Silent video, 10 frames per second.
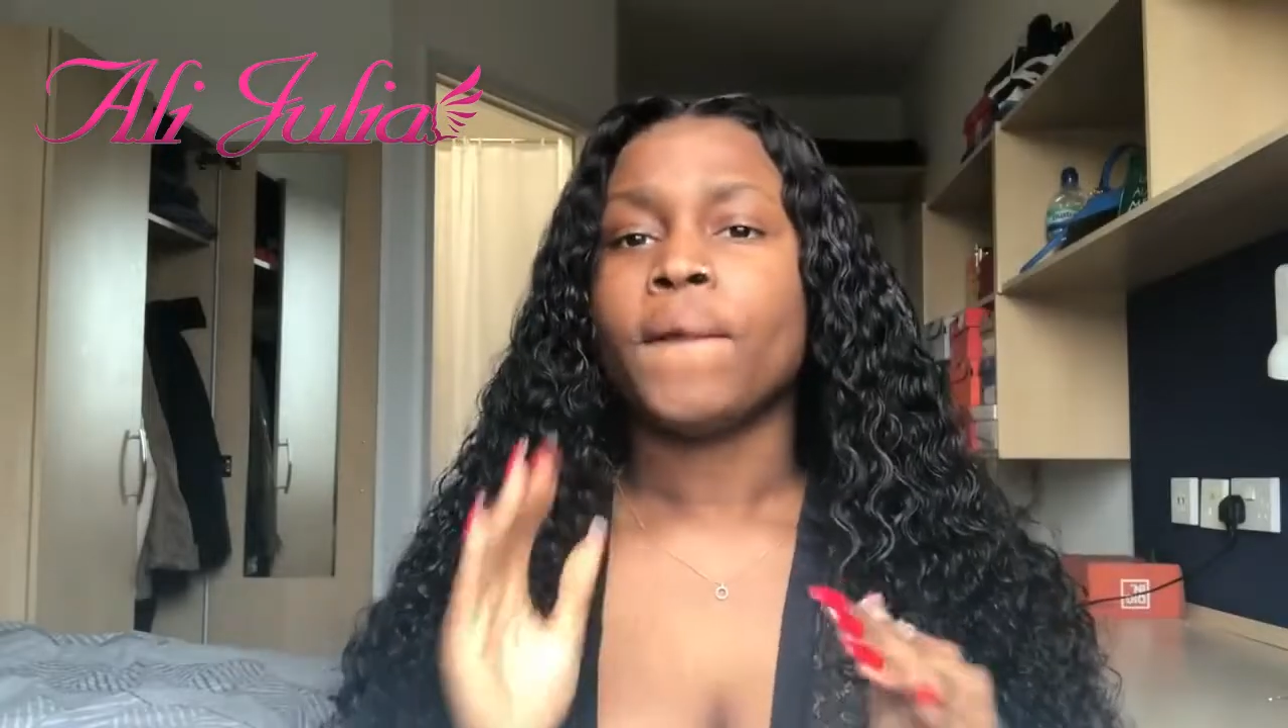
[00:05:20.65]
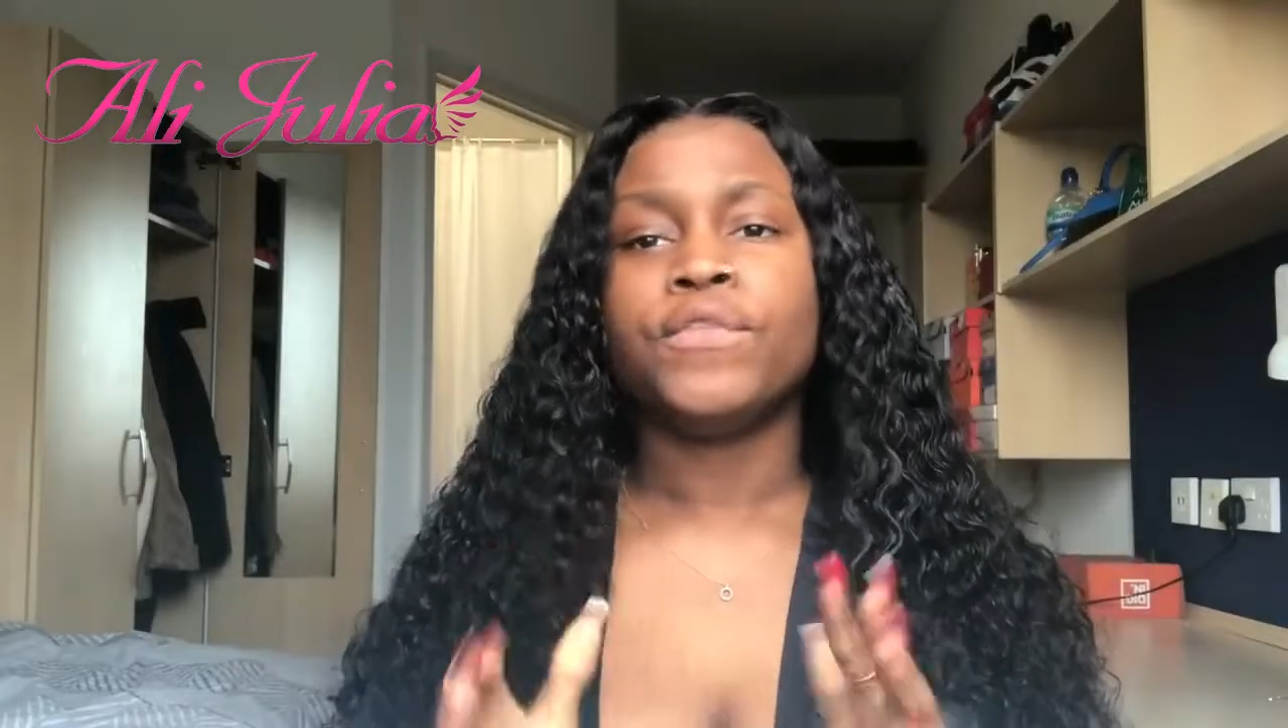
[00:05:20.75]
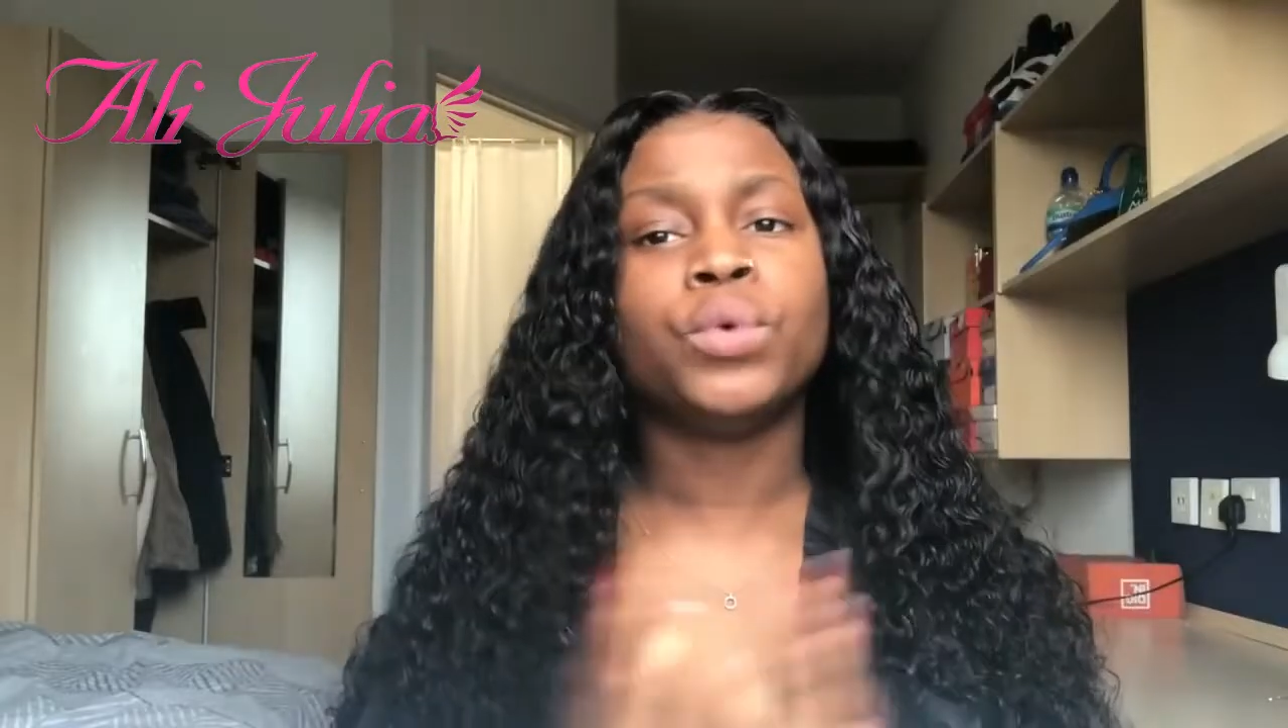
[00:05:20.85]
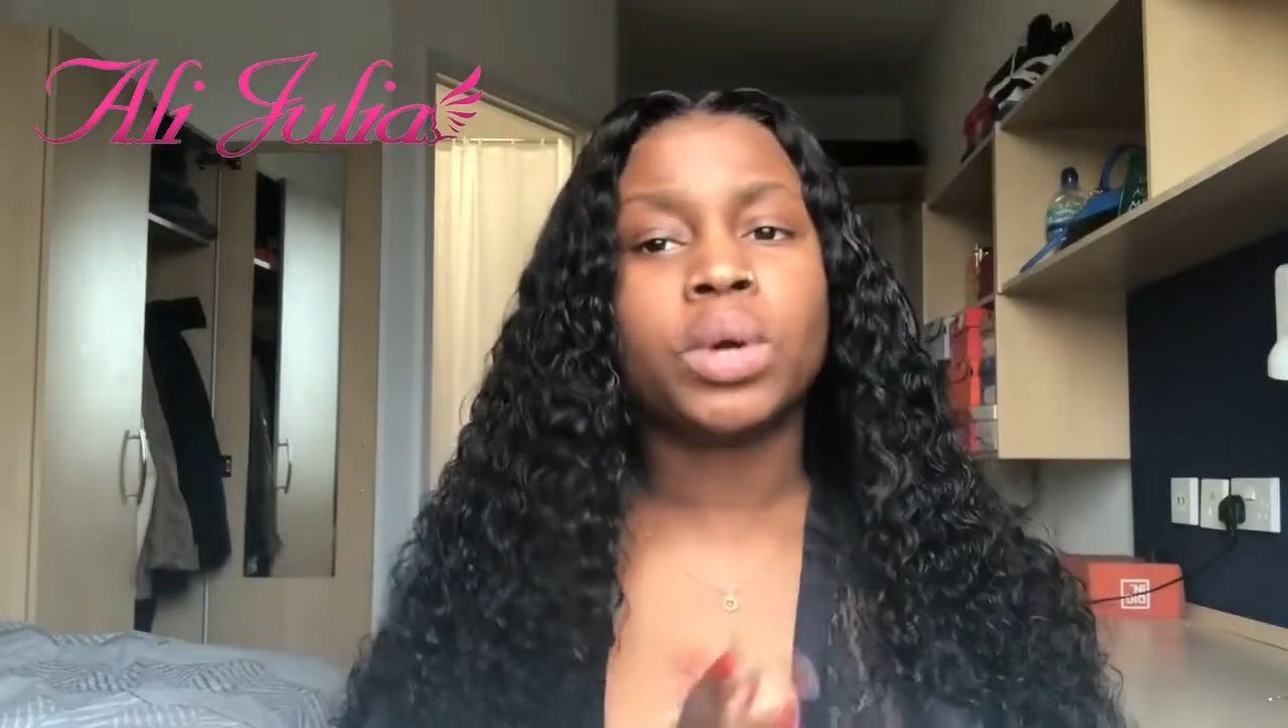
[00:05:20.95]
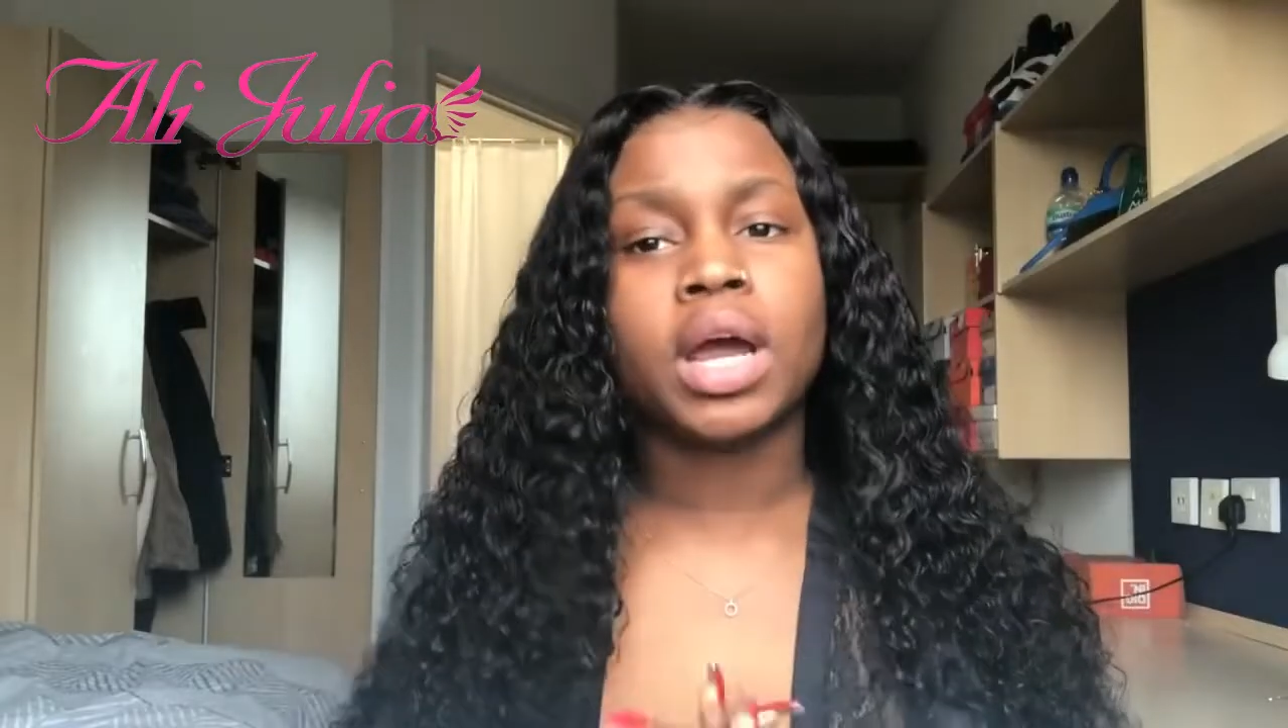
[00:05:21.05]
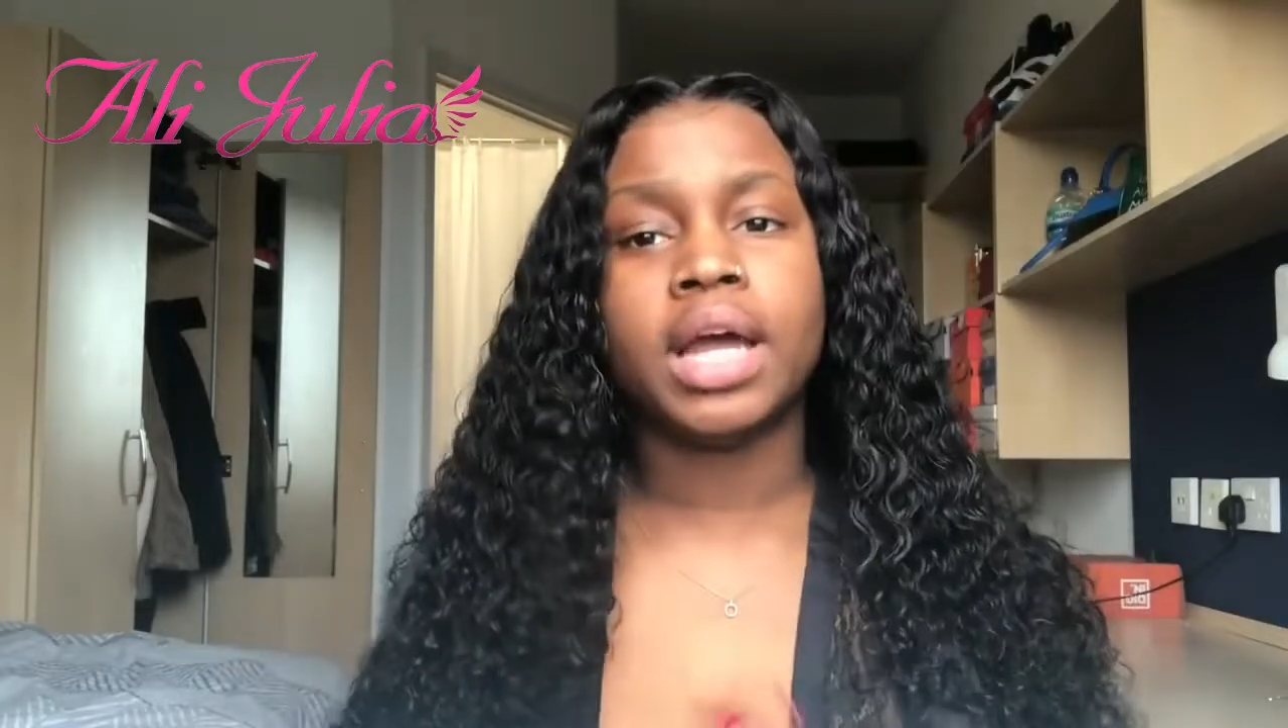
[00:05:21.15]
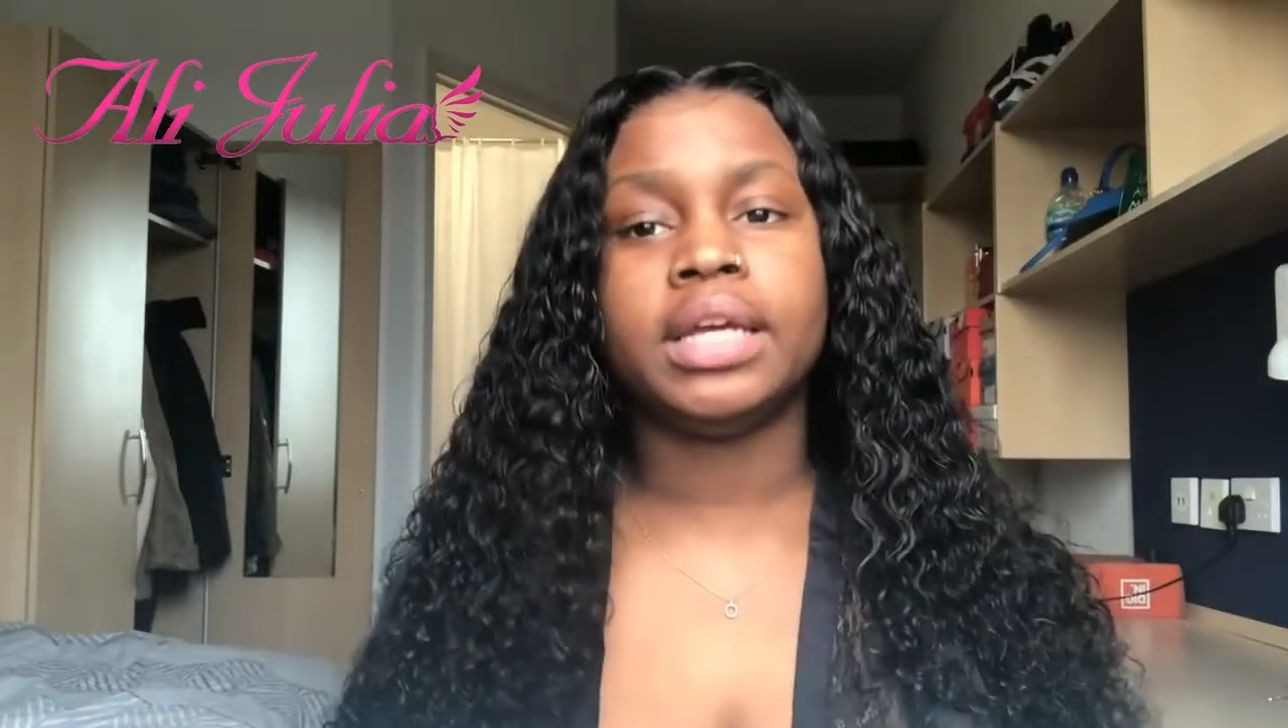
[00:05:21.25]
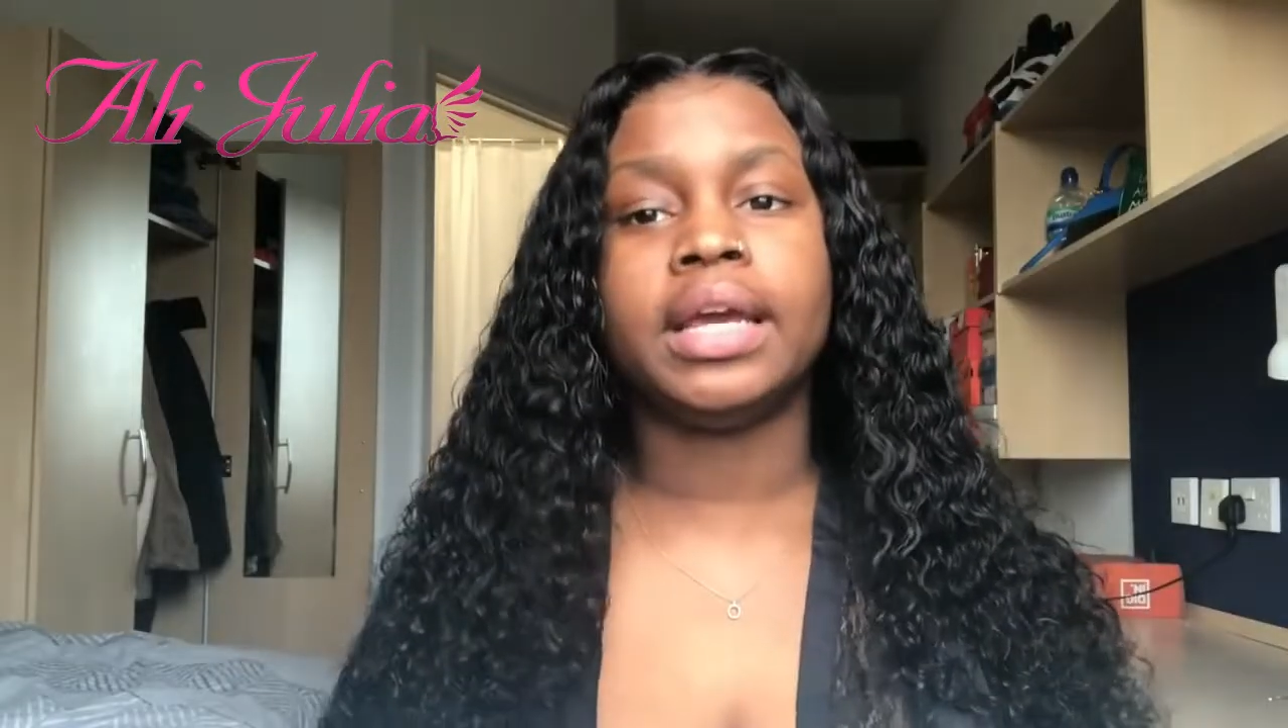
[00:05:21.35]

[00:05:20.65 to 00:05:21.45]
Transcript: full curly